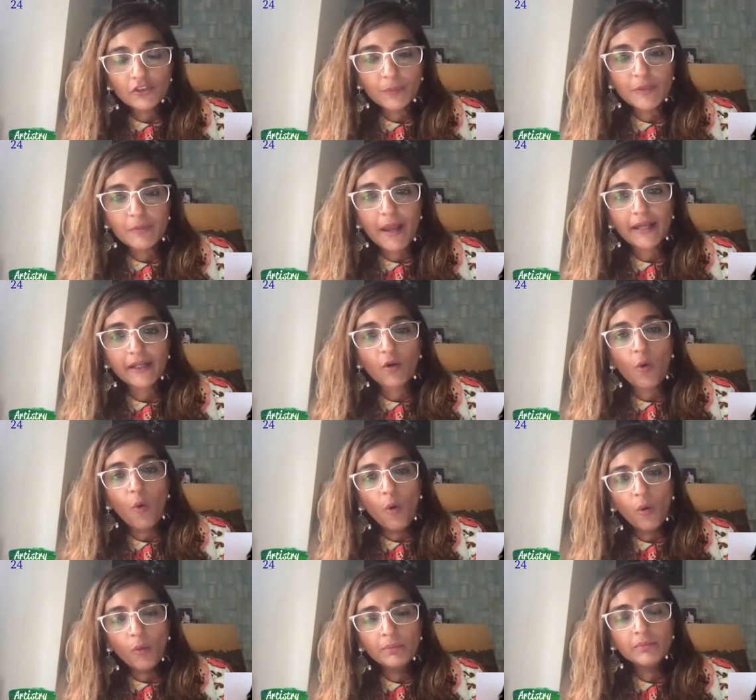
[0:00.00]
trips back
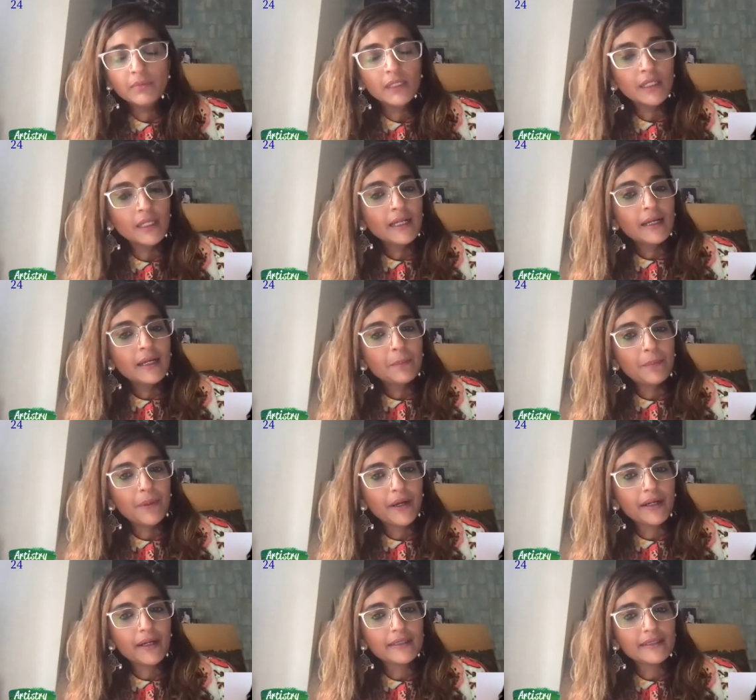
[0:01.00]
home,
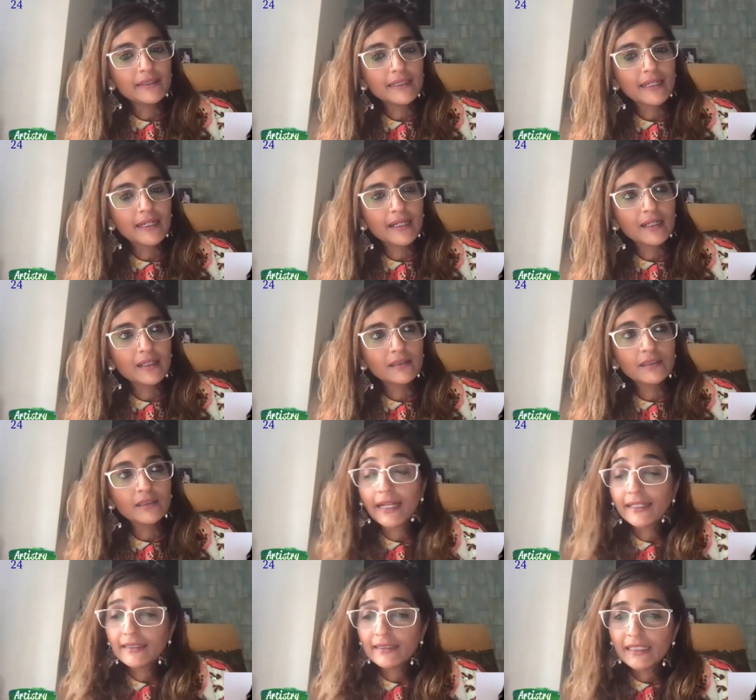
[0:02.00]
but uh,
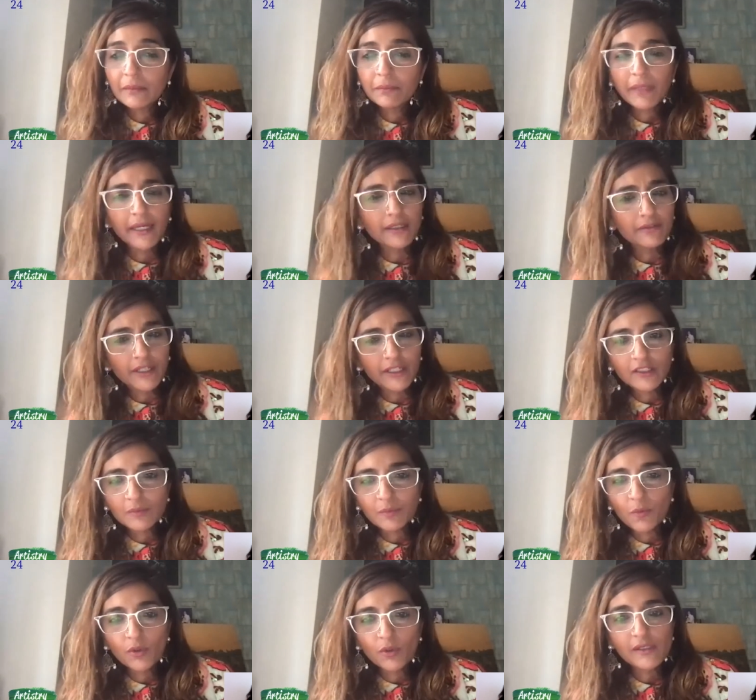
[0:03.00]
great team. I had a very
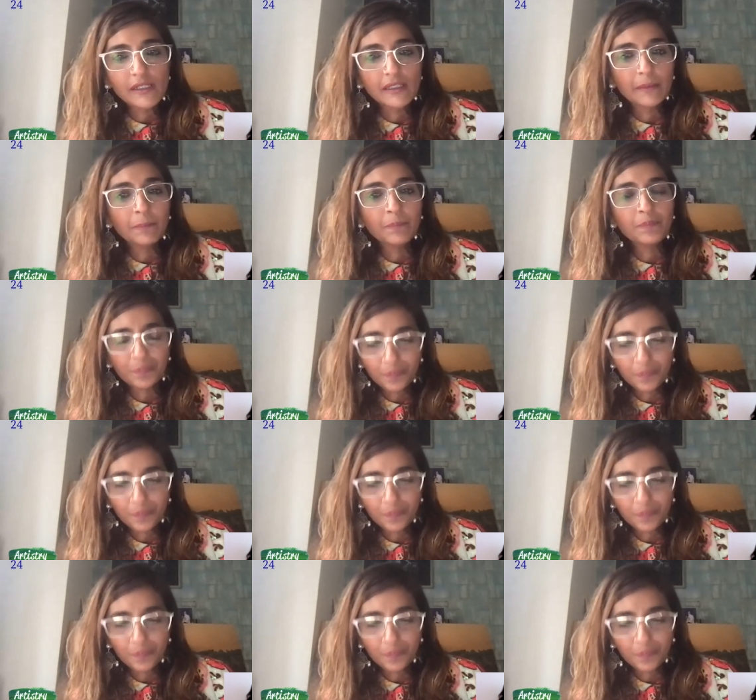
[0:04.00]
small team,